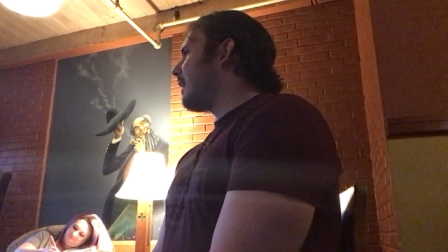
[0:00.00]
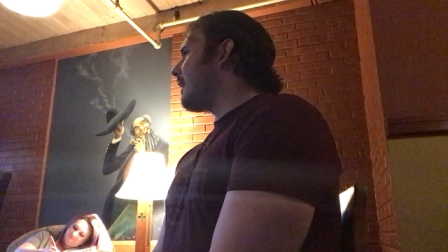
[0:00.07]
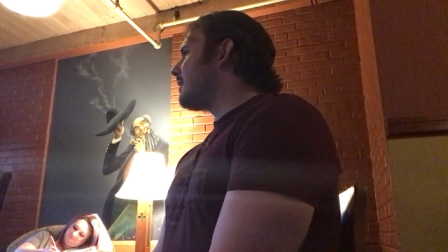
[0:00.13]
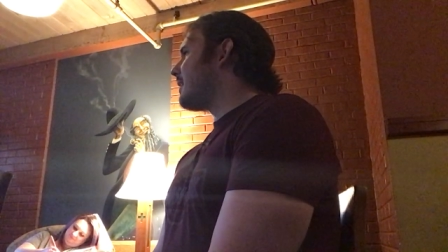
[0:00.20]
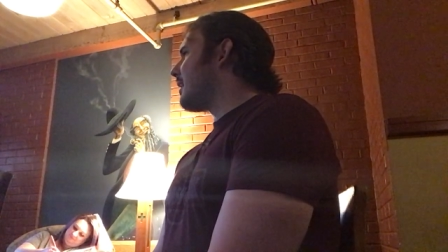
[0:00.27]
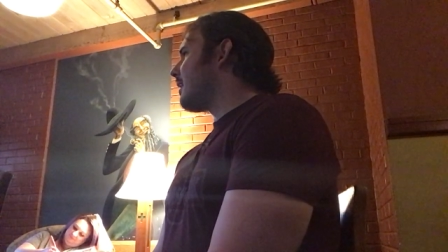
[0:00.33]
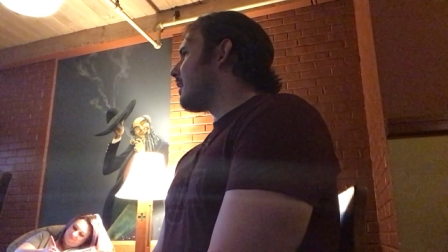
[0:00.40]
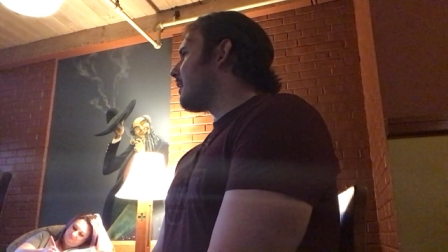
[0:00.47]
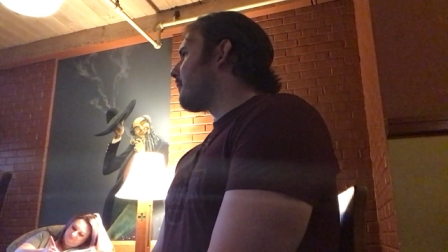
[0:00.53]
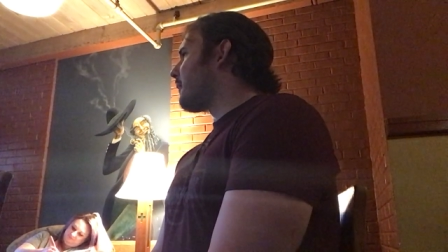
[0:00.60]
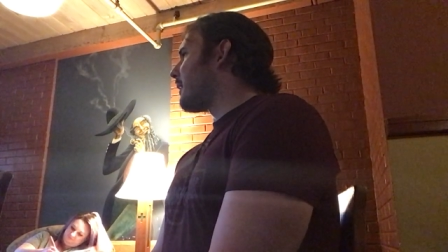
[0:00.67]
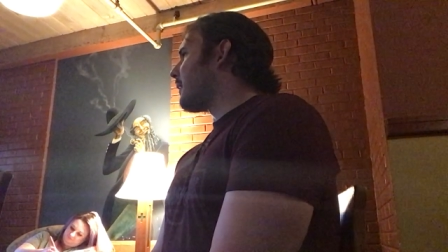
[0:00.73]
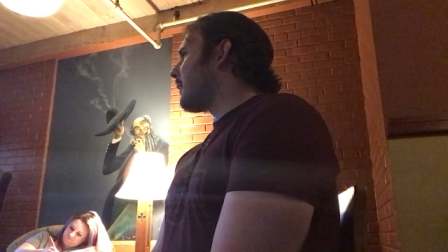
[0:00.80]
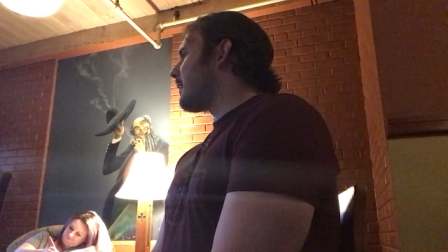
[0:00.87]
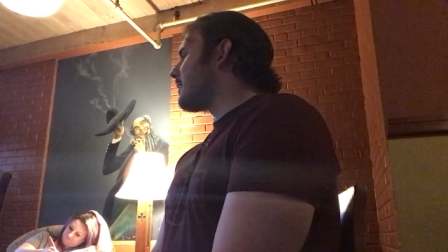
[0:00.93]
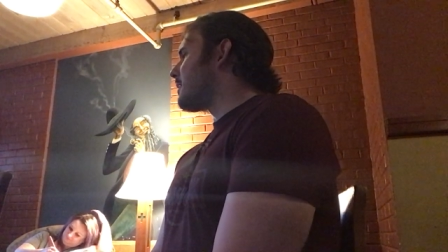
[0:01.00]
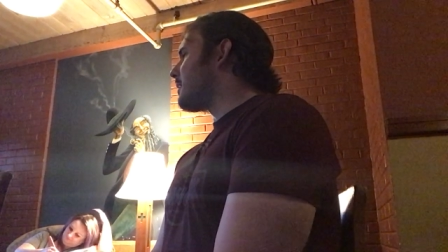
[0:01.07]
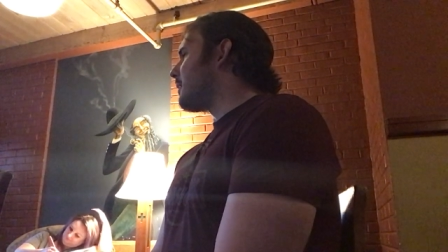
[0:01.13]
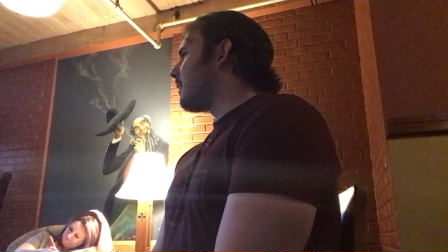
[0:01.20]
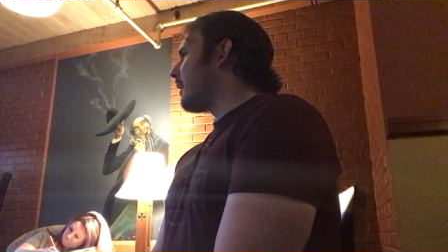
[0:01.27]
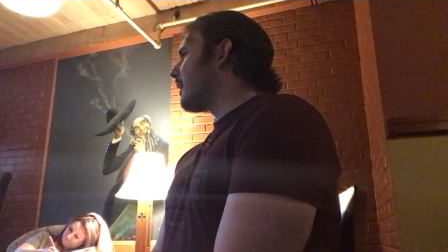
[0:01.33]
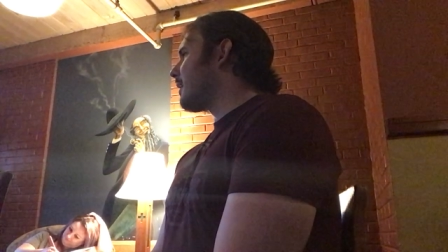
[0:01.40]
and yeah, if we're going
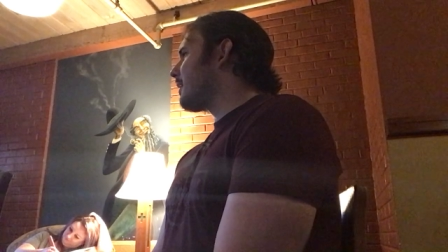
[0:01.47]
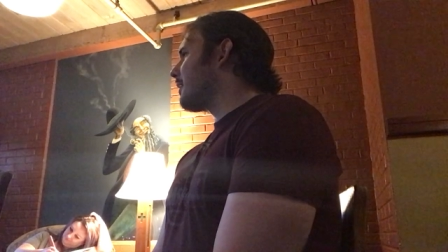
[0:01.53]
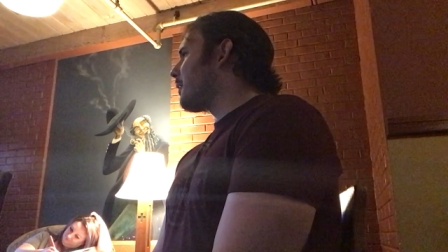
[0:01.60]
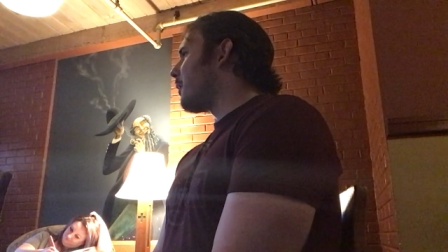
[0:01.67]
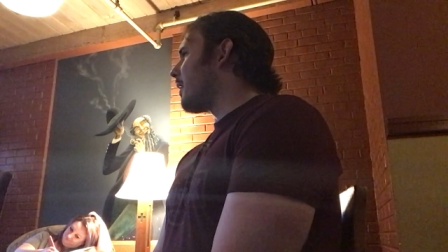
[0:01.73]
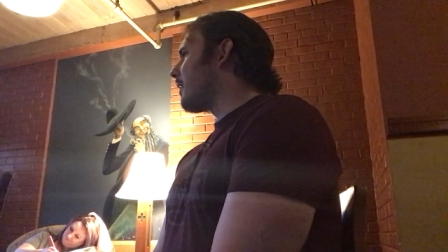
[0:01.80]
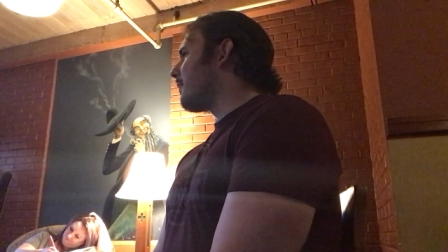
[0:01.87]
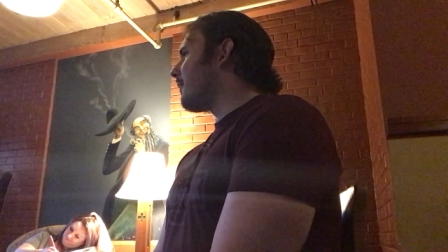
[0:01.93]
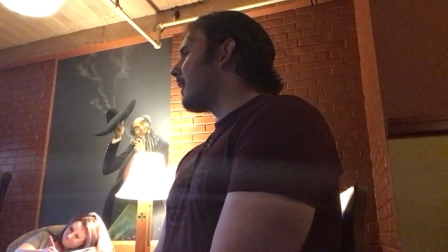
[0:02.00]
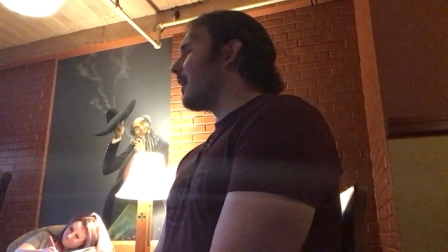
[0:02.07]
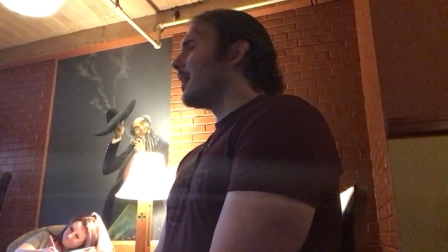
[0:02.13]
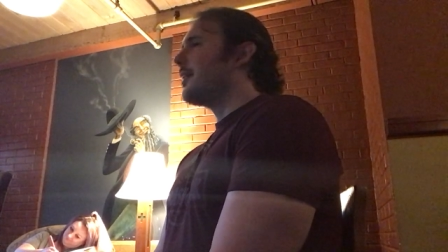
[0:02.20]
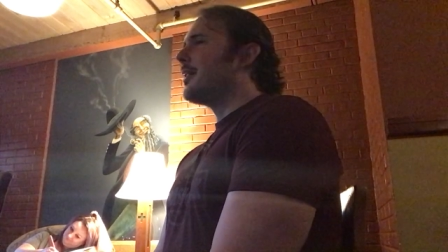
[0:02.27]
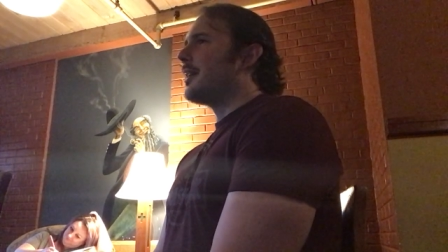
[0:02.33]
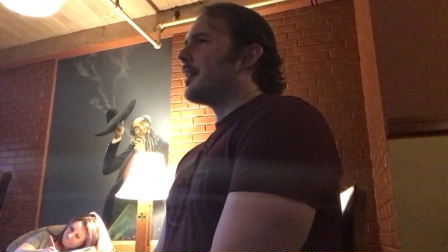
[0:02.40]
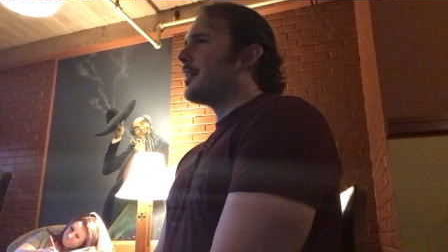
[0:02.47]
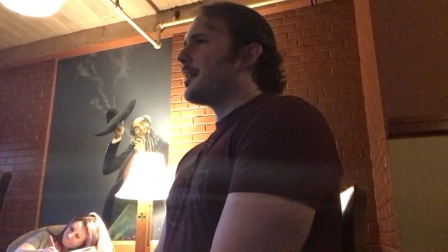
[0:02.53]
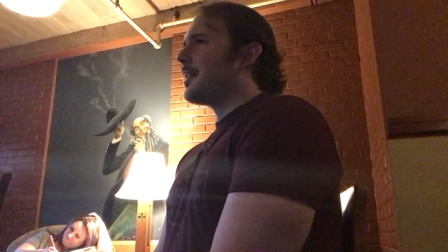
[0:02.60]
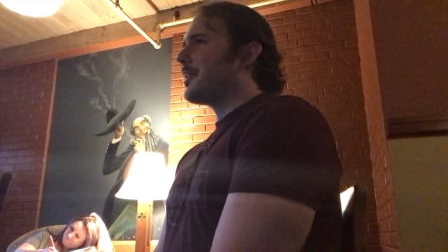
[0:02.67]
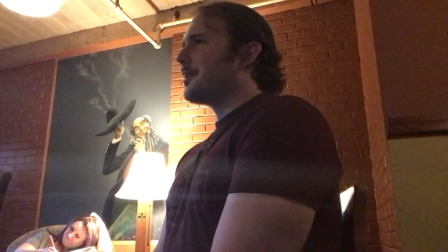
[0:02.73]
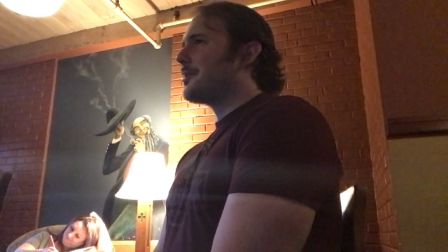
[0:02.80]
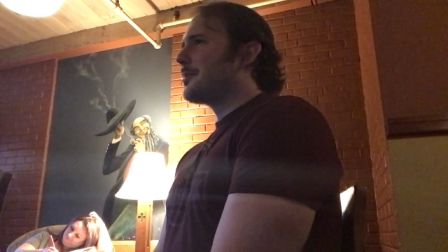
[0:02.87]
to like quantify it,
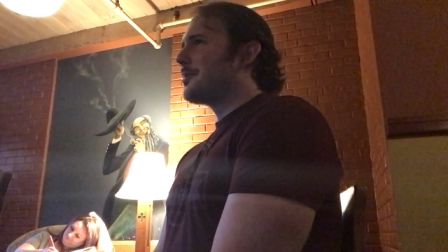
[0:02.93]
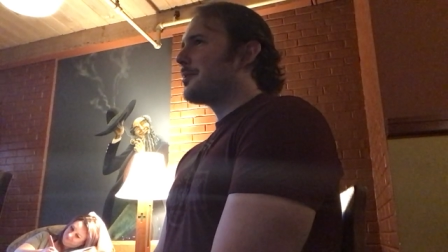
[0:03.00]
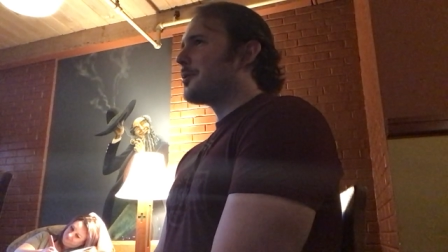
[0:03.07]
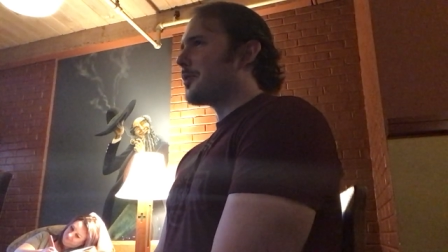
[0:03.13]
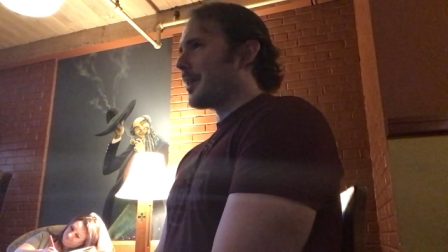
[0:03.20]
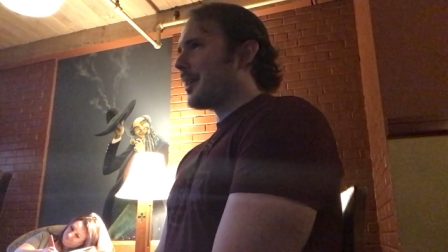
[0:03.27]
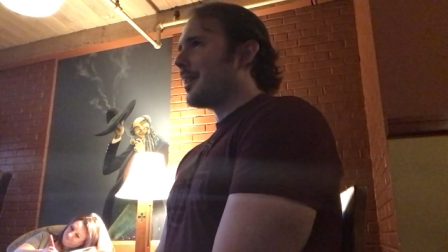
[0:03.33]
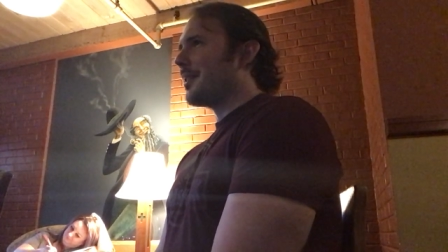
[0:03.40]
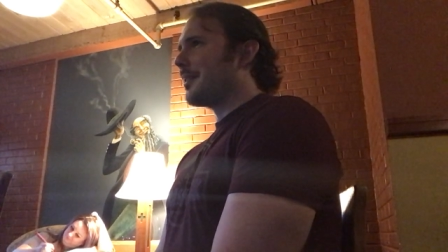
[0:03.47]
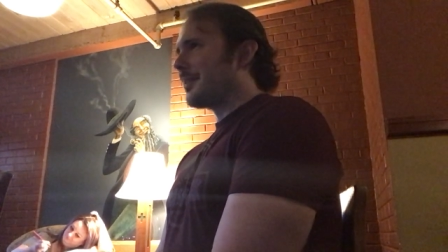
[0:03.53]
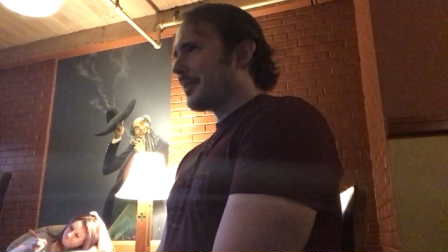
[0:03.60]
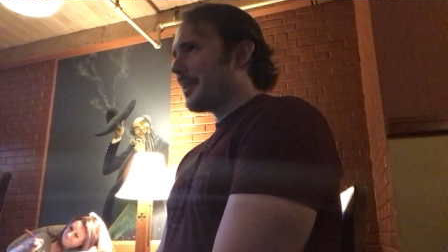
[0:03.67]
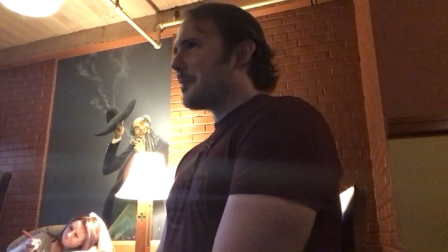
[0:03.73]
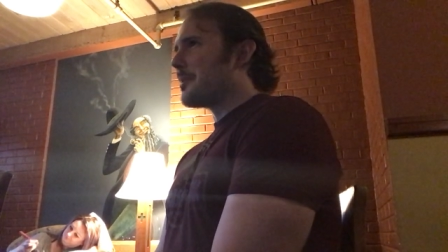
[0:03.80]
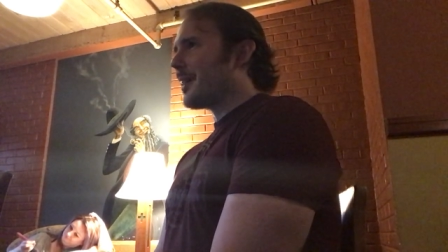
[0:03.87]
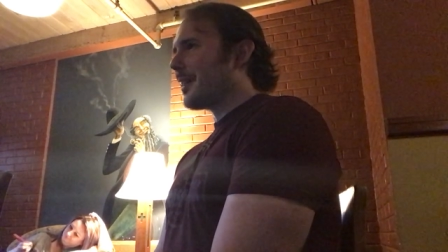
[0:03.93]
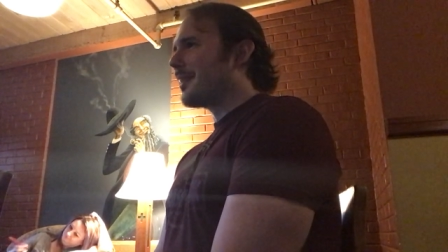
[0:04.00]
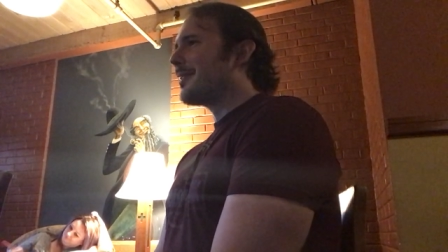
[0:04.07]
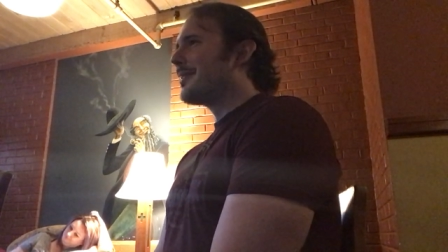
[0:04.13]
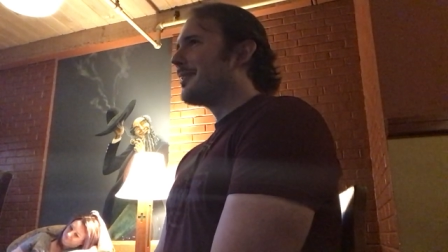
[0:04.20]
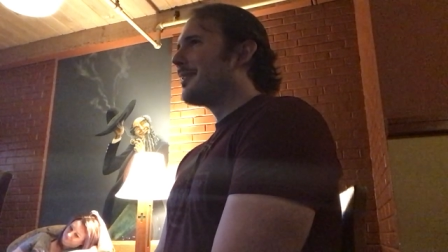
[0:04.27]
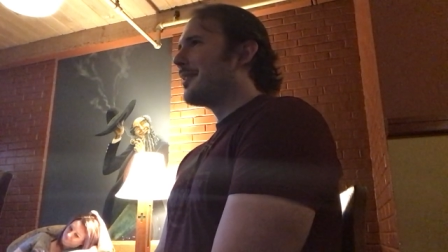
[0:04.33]
eating, drinking, sleeping,